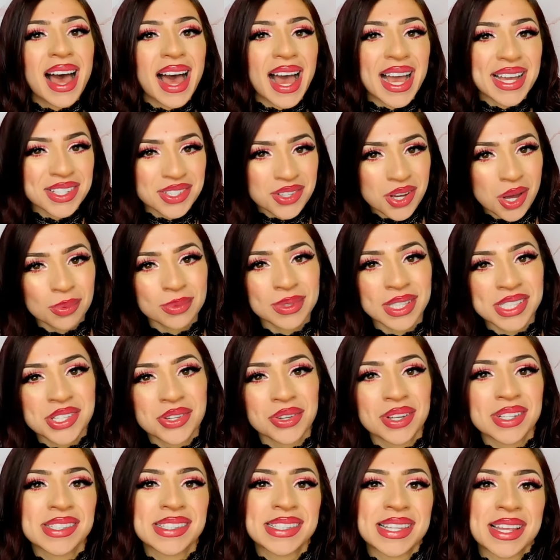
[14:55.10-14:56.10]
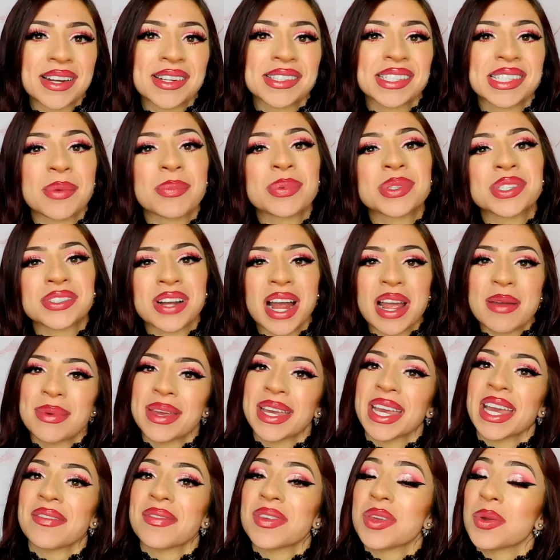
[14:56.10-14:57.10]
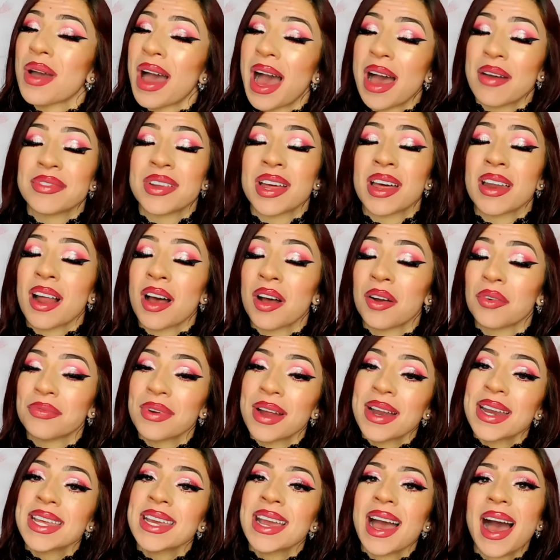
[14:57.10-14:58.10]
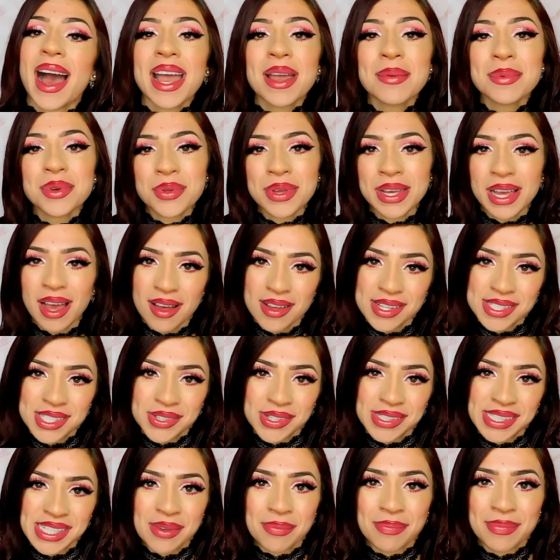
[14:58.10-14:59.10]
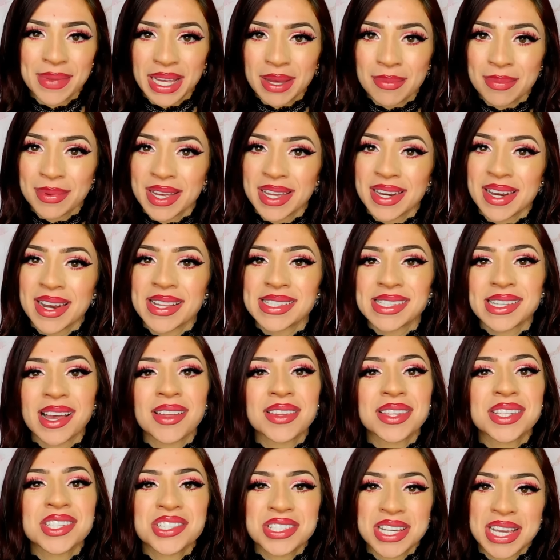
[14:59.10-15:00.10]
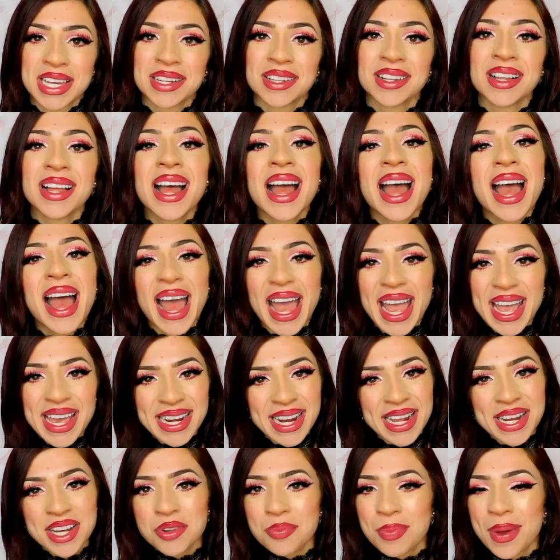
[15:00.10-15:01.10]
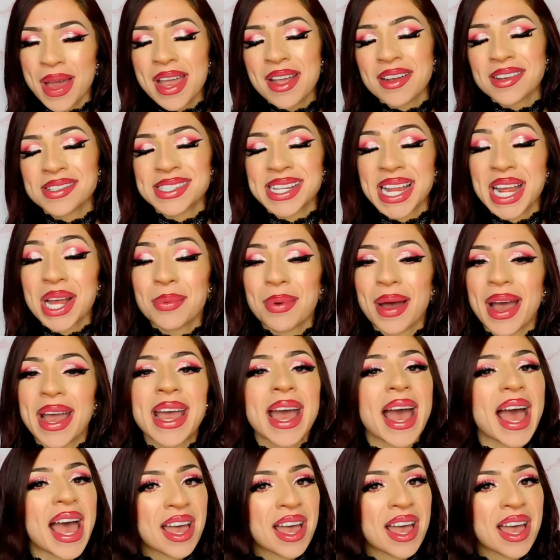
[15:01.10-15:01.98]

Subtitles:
I do hope that you consider subscribing if you have not already. I am doing all sorts of makeup goodness on this channel, and I do pay or stay away